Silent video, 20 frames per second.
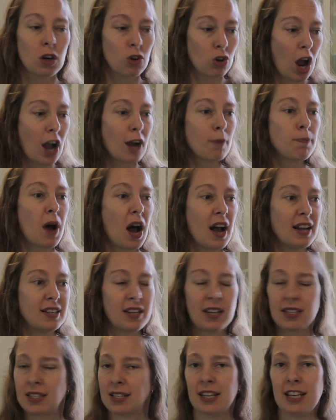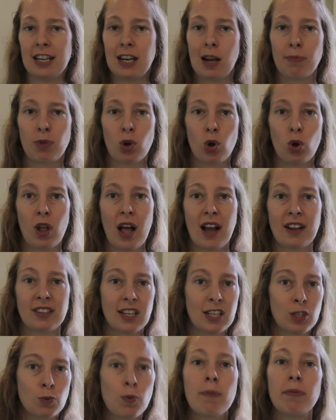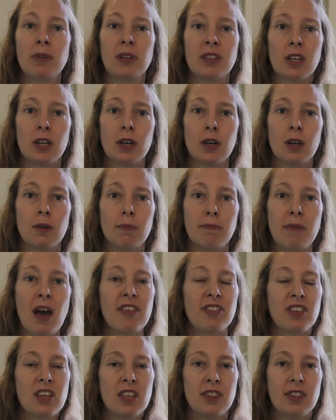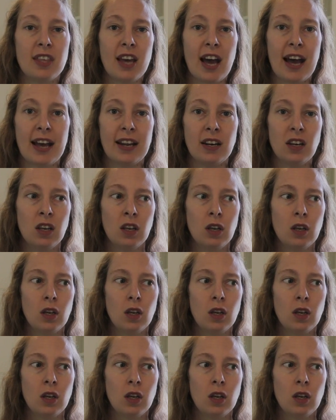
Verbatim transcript: Crock pot doesn't heat up the whole house. That's probably the method that